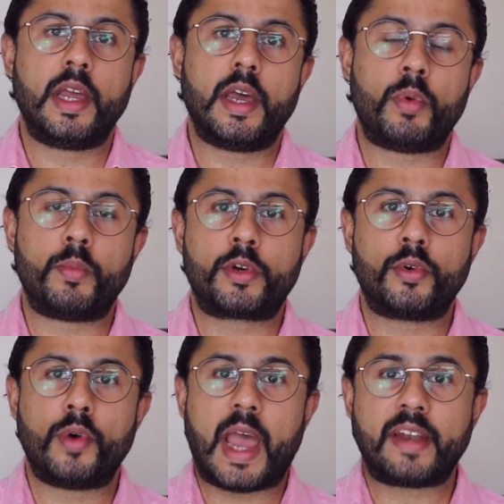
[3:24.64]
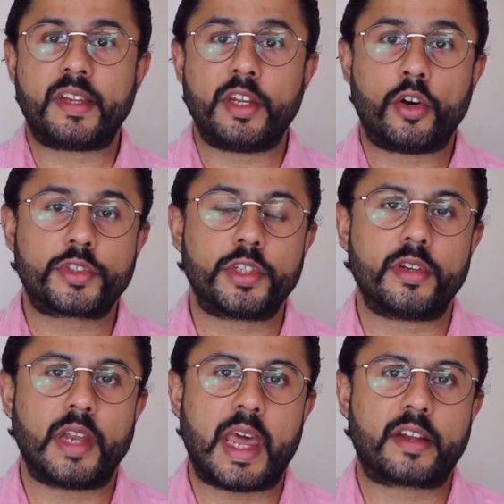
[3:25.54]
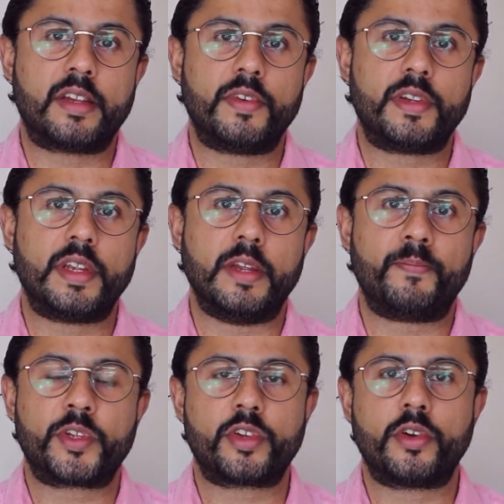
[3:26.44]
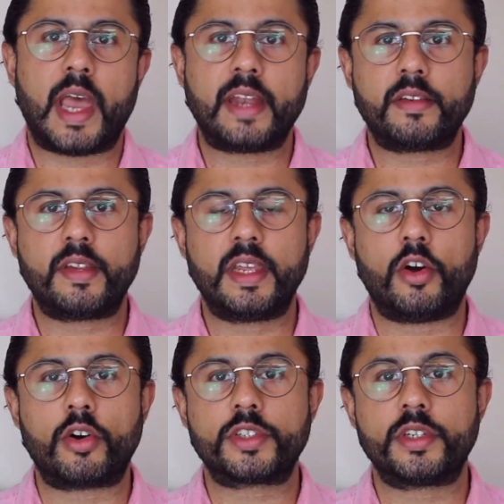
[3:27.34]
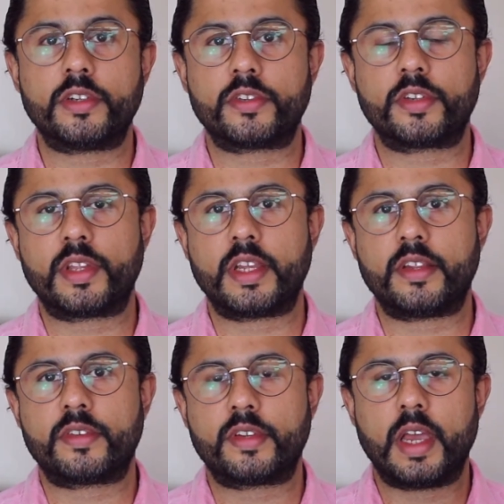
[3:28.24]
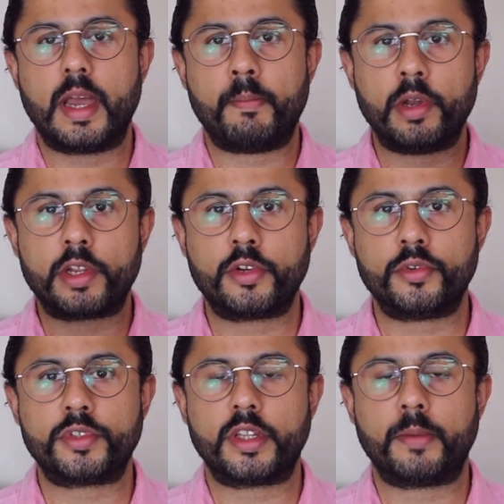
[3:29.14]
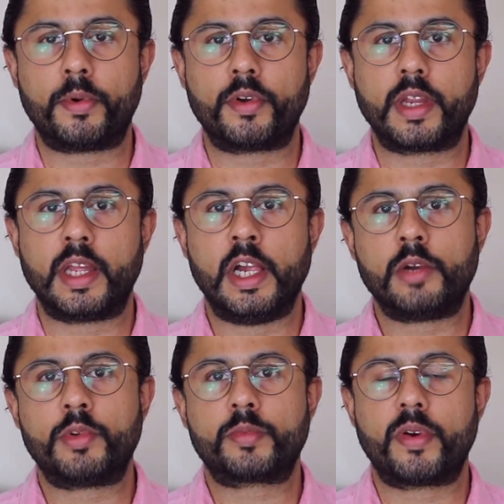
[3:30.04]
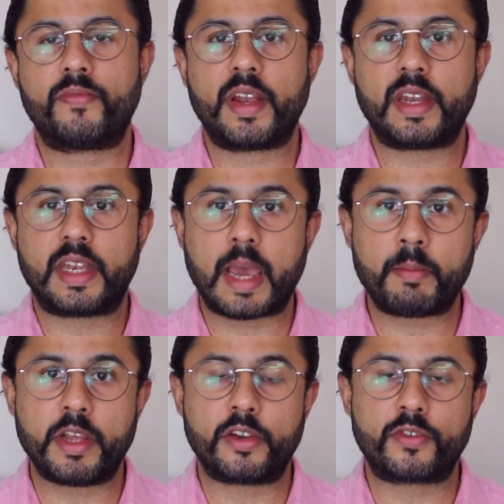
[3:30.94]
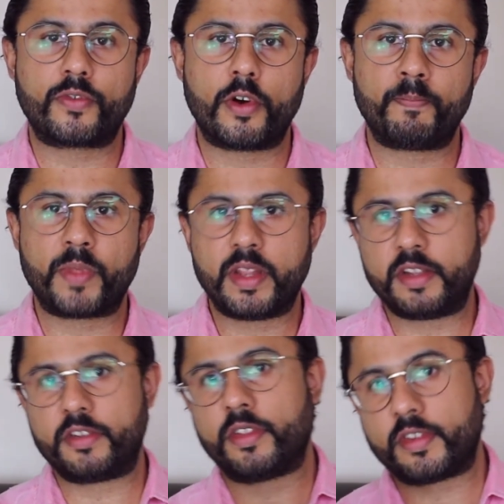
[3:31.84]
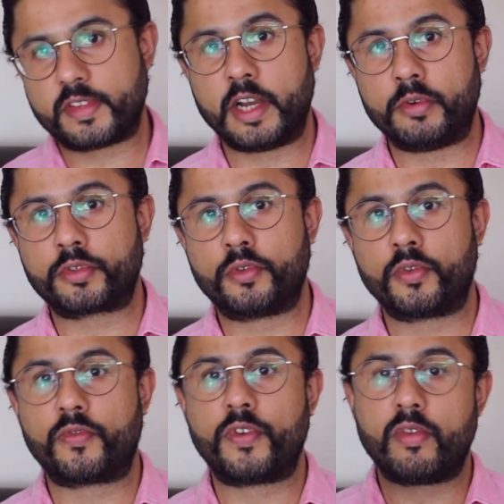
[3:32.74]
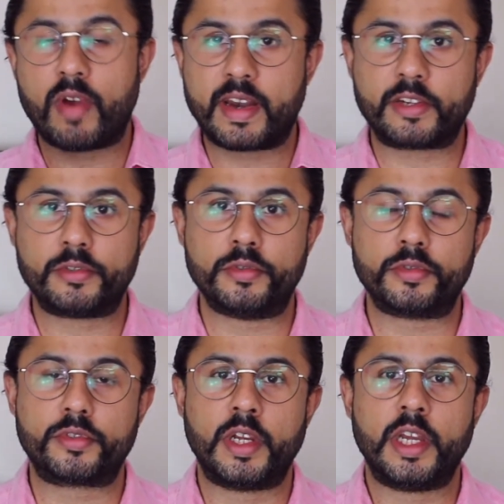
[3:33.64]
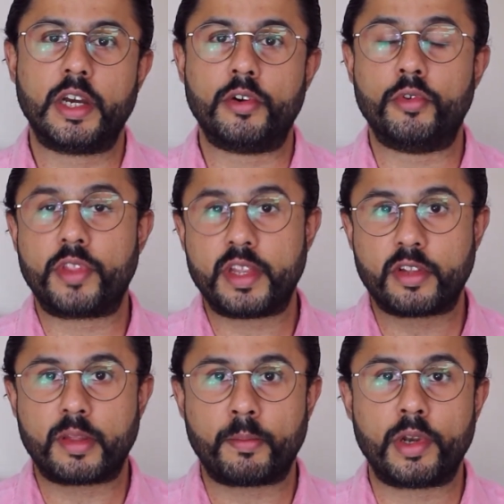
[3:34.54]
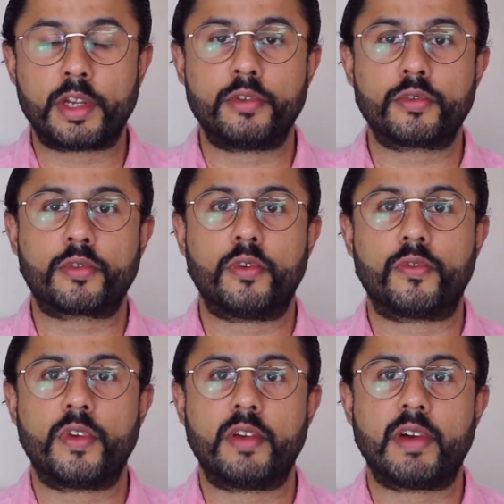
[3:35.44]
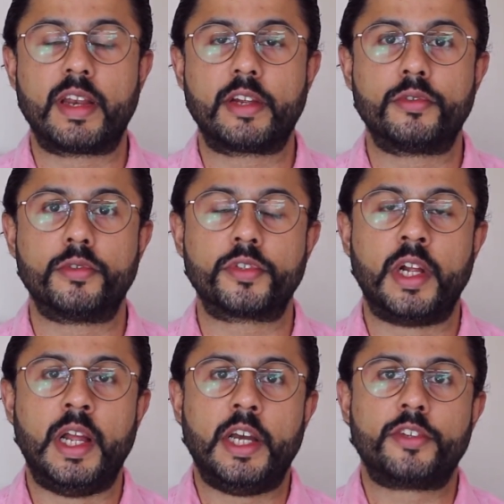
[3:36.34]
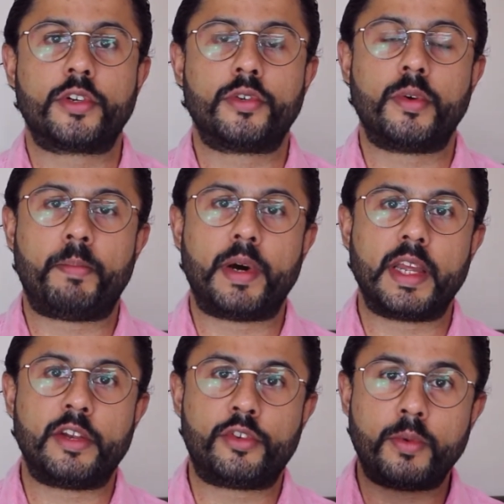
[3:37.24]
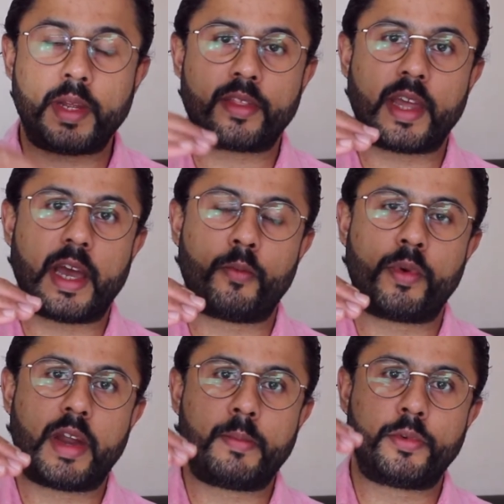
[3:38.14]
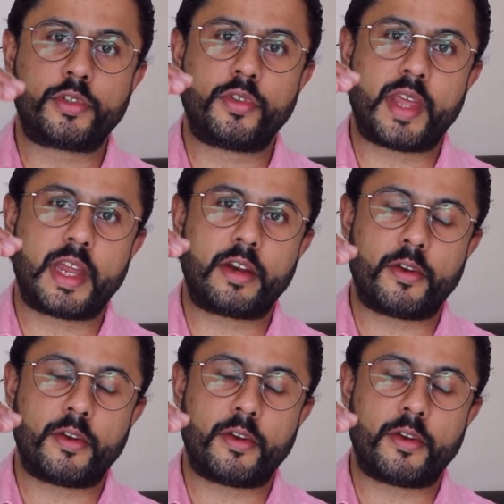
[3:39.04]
uh, what we call antioxidant activity. So, antioxidants are these uh, molecules in the body which prevent damage from these other cells called free radicals uh, or these other molecules called free radicals. So by doing that, we're able to then